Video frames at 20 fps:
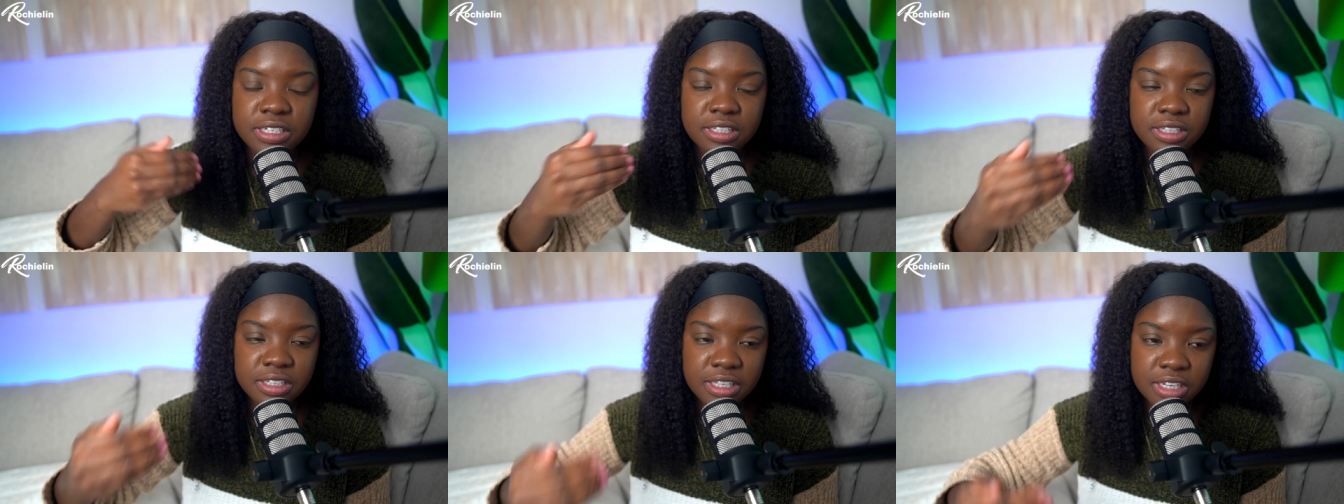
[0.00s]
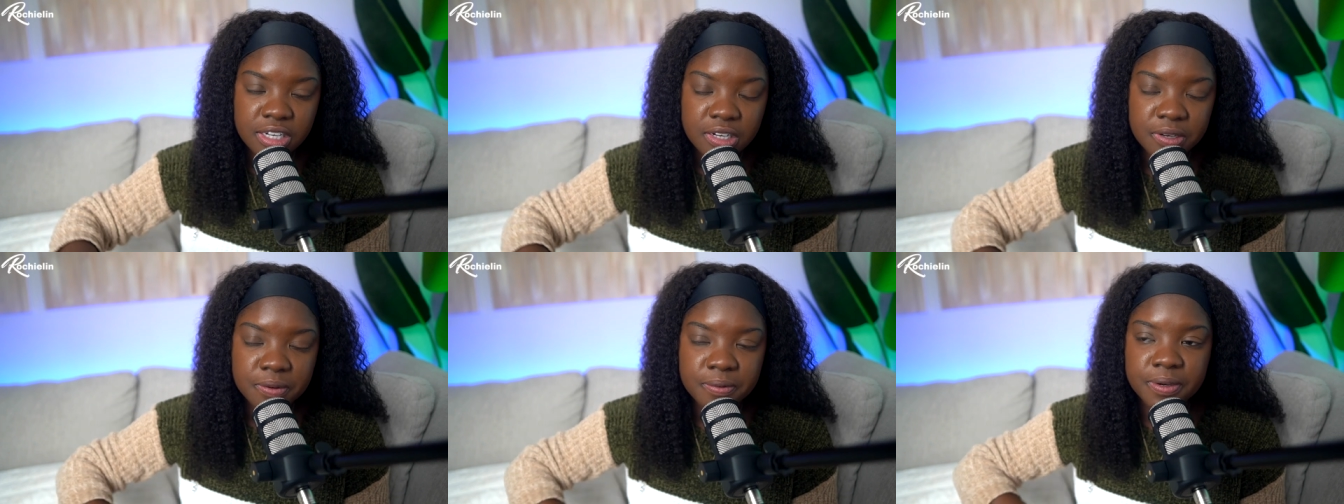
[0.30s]

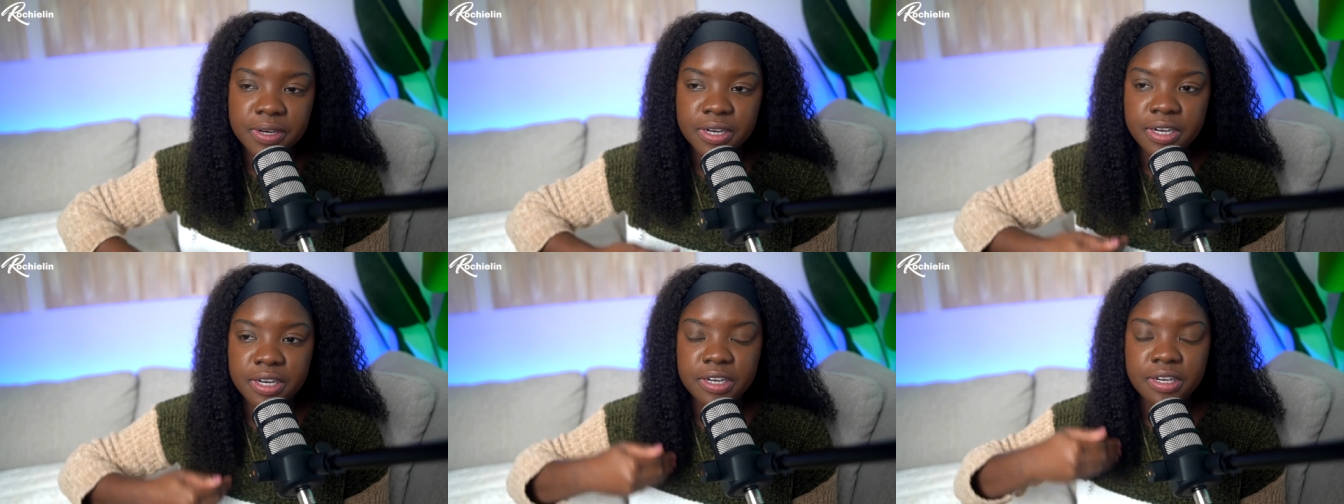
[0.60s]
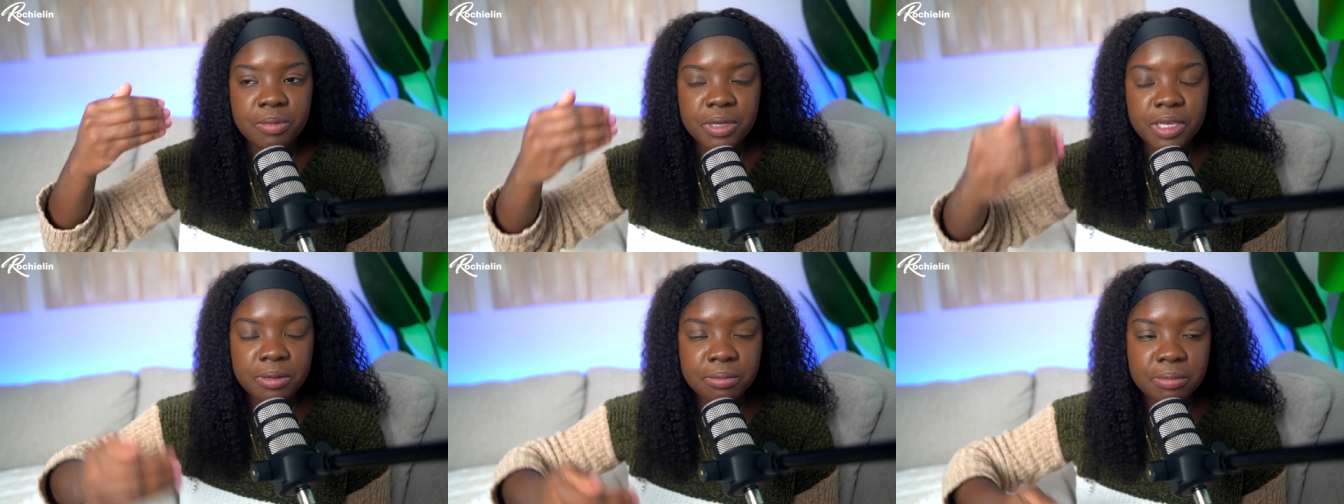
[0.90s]
thing where
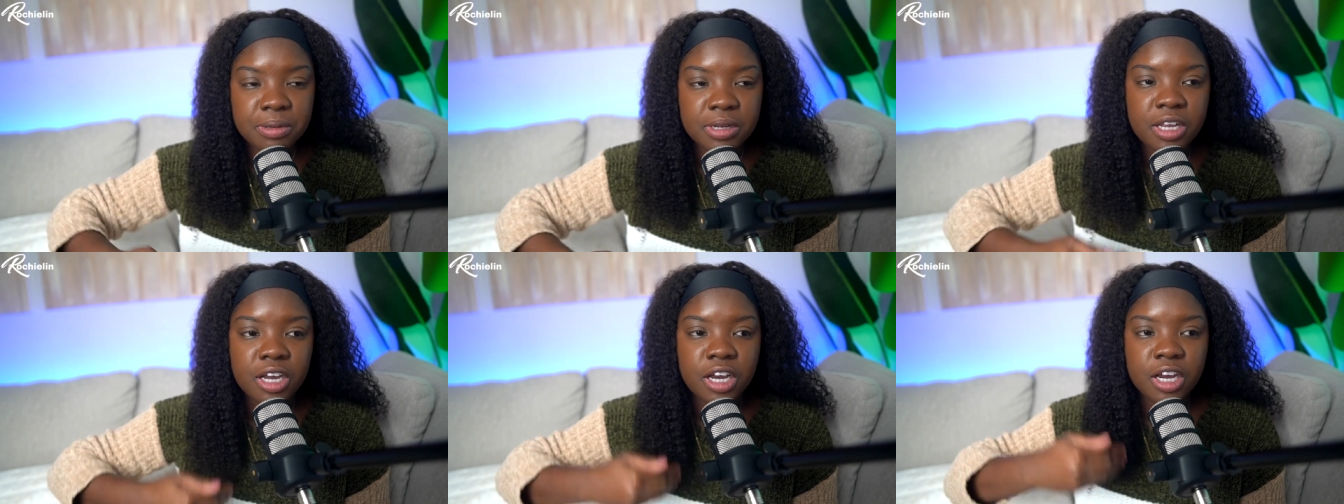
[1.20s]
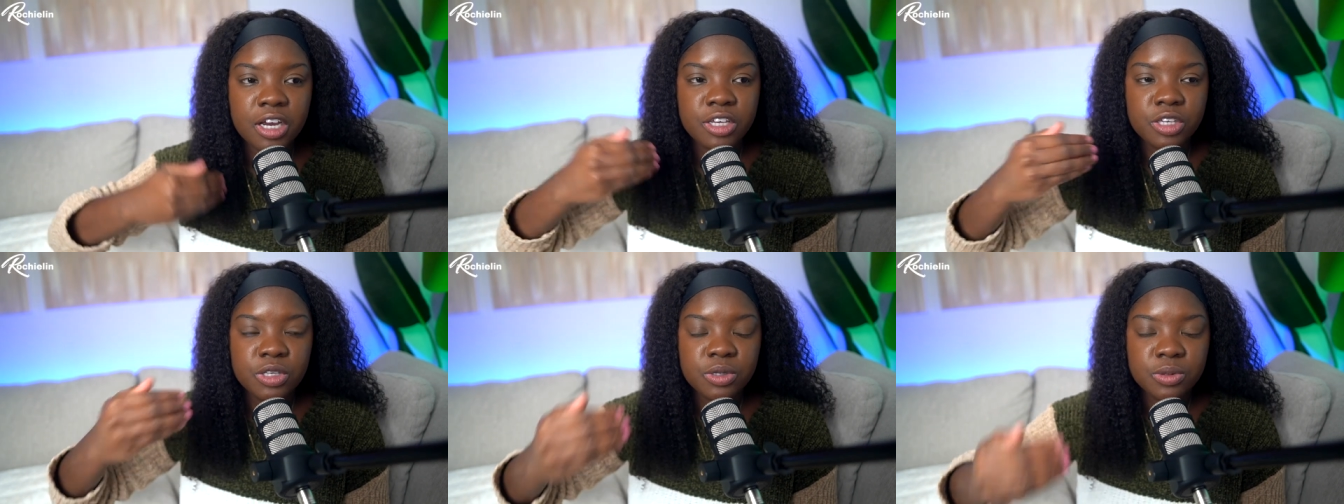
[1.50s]
people
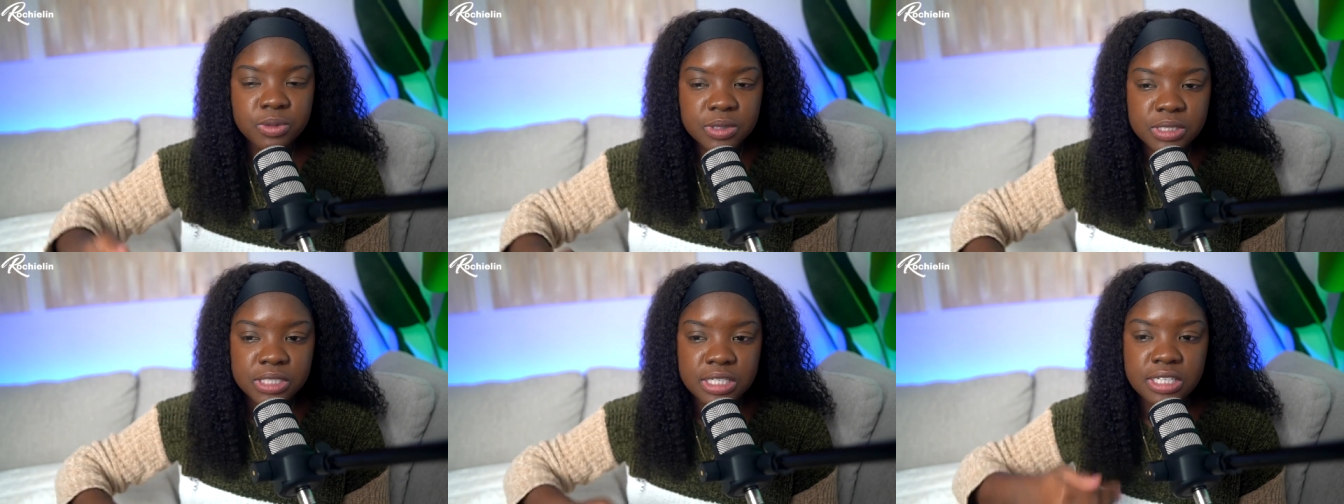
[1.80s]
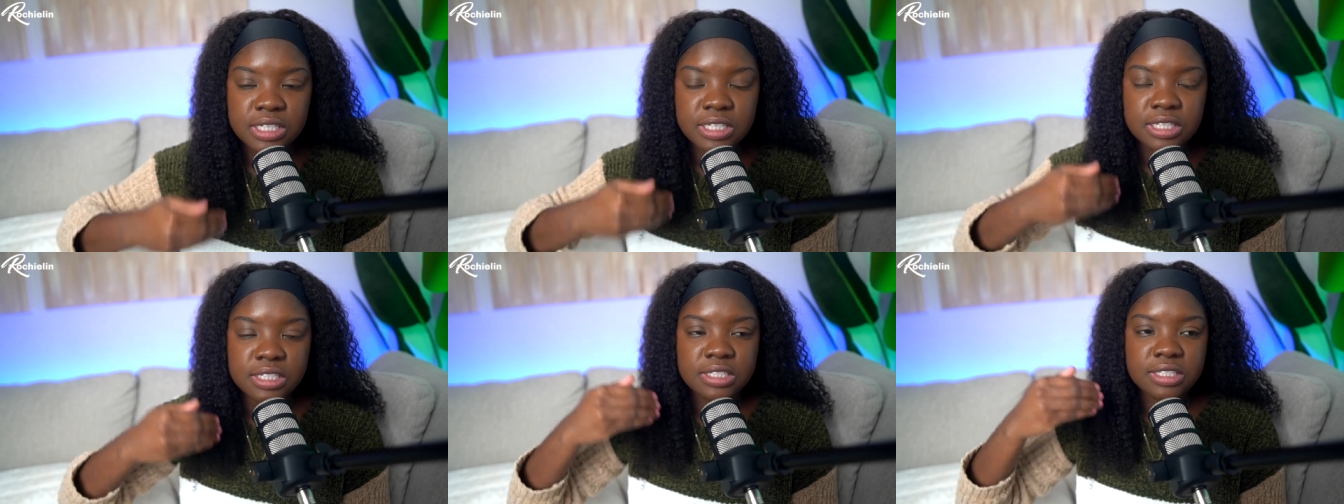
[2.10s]
are
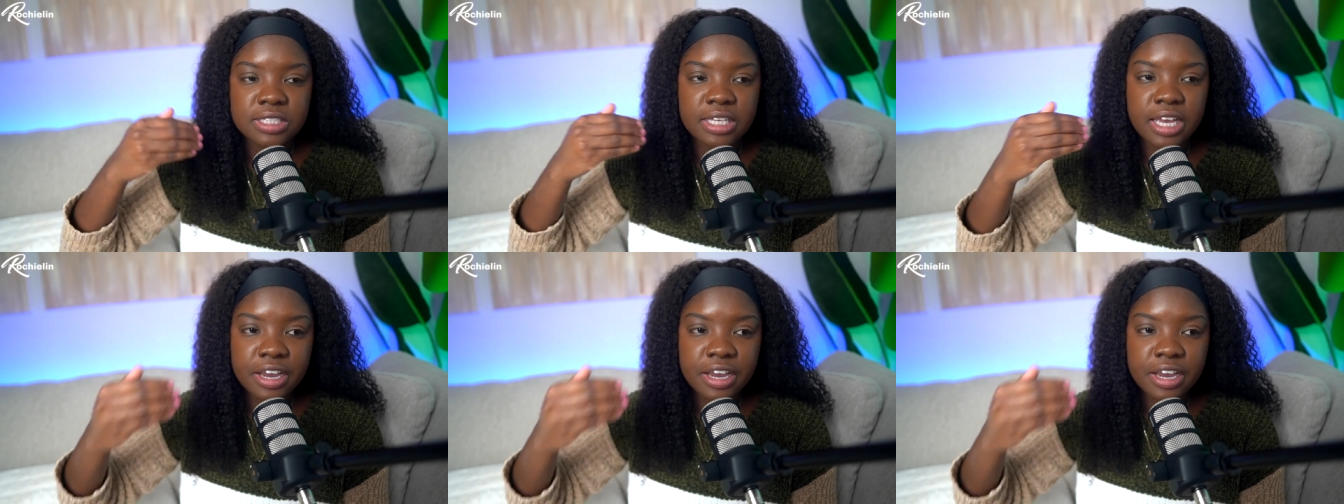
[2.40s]
using this